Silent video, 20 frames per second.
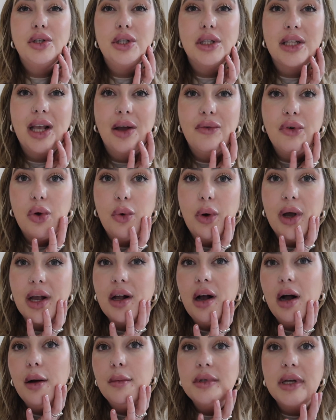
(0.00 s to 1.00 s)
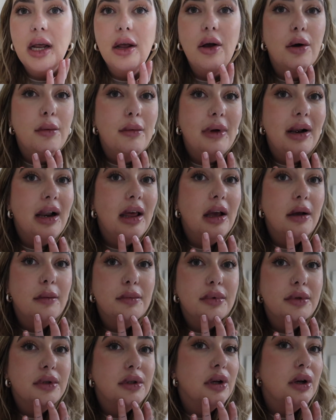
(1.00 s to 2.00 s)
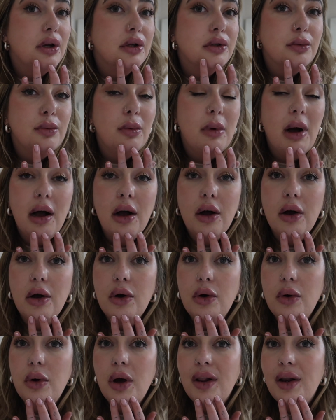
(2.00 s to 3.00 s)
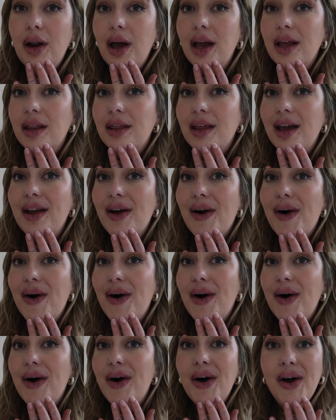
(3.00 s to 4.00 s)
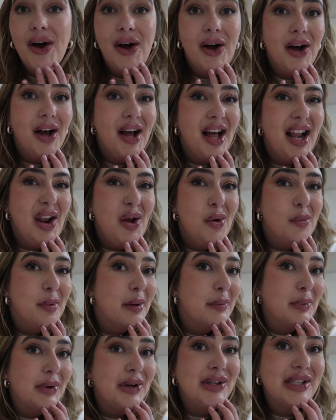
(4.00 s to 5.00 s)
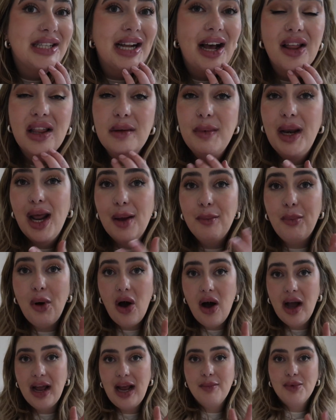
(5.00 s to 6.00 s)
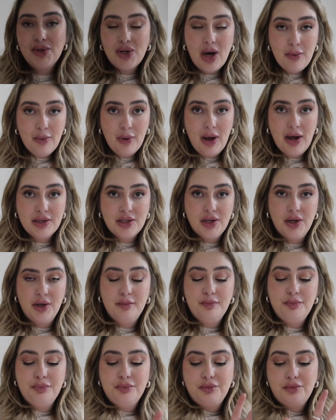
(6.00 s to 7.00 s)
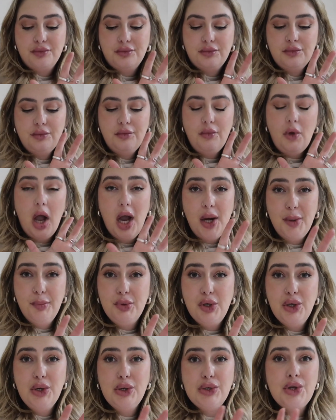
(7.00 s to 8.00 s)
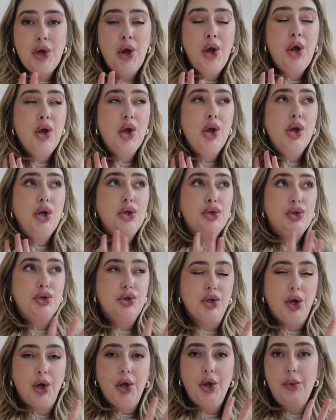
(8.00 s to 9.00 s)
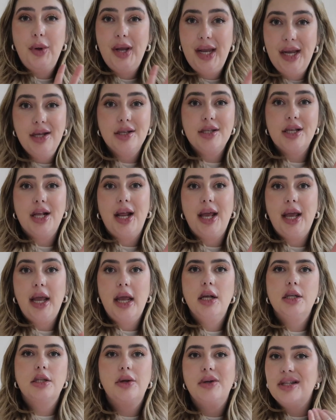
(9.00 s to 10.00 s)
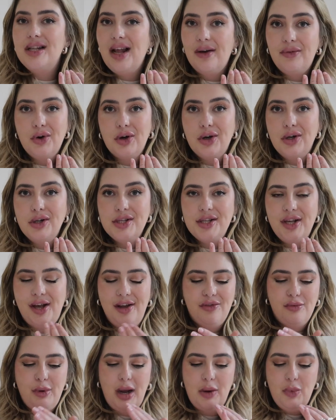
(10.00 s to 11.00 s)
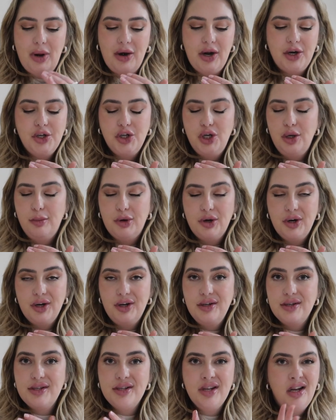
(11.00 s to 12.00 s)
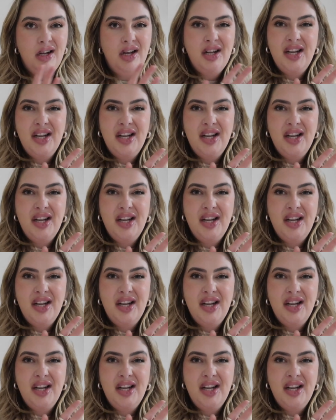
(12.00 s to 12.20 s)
I'd just give a quick update on my lips as well. Like, they are a little bit bruised at the minute, but I am the type of person, I bruise so easily, so it's never a concern of mine when I do bruise.